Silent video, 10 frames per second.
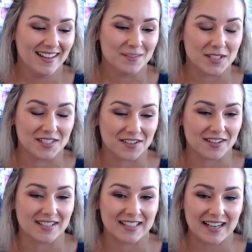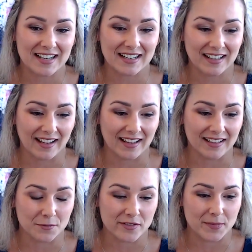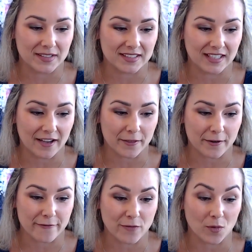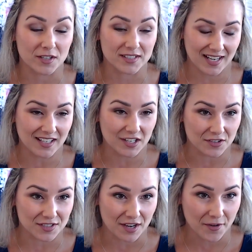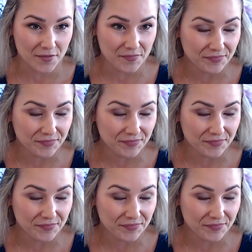We started dating and we've been together for 10 years now,